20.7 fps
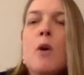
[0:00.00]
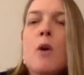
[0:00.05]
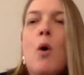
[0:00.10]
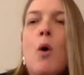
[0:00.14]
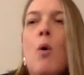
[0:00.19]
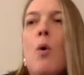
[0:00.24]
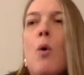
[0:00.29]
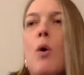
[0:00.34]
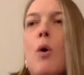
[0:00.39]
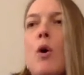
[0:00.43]

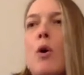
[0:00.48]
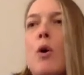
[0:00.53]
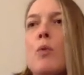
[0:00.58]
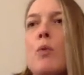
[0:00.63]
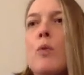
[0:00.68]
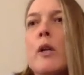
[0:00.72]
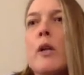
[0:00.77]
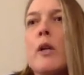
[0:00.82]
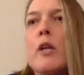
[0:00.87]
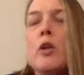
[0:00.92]
or
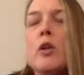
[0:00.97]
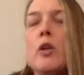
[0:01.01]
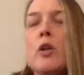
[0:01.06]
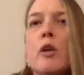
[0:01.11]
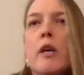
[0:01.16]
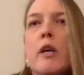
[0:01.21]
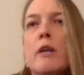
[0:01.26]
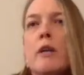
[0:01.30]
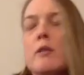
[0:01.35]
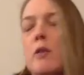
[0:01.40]
really
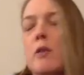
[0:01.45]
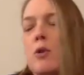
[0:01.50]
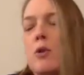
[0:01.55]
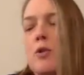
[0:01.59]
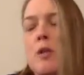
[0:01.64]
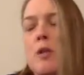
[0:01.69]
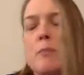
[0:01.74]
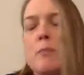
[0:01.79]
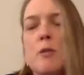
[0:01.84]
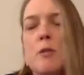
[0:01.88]
looking, there are
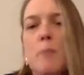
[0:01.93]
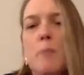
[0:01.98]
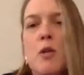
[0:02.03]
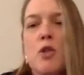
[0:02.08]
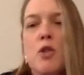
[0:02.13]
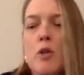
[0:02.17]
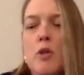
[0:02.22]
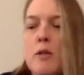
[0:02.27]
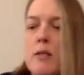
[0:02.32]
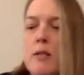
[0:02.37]
some
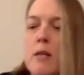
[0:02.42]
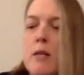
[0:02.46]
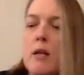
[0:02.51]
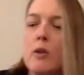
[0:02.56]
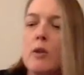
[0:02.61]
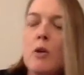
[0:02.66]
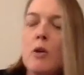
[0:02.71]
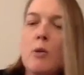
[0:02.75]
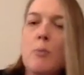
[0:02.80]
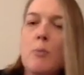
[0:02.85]
specialists
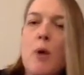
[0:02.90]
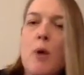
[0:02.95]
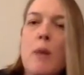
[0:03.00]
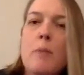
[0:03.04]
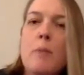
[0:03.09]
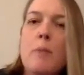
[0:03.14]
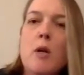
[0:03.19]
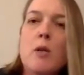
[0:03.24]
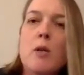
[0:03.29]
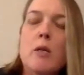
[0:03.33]
that look
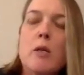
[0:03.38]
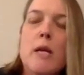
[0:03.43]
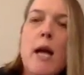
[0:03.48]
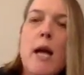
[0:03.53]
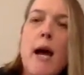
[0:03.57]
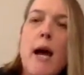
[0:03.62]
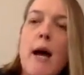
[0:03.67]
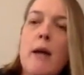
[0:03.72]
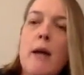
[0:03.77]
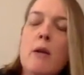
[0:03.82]
primarily
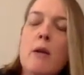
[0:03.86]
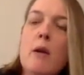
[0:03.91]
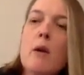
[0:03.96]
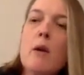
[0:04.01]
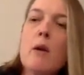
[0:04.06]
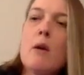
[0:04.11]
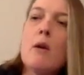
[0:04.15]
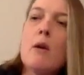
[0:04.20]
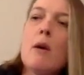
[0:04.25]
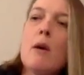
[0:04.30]
at
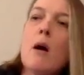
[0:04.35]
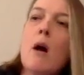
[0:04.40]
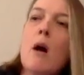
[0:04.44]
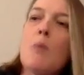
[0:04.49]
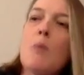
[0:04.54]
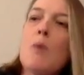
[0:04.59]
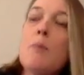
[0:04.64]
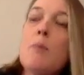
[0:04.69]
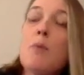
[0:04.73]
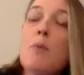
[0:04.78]

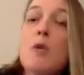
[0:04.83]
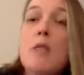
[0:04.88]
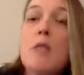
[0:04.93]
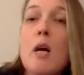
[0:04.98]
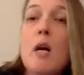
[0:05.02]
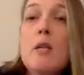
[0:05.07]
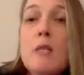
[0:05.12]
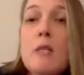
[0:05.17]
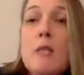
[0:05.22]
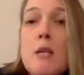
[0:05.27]

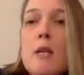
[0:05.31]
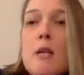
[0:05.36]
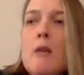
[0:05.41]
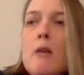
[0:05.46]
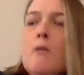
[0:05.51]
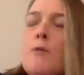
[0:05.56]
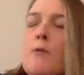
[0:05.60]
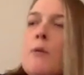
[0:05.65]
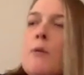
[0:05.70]
reproductive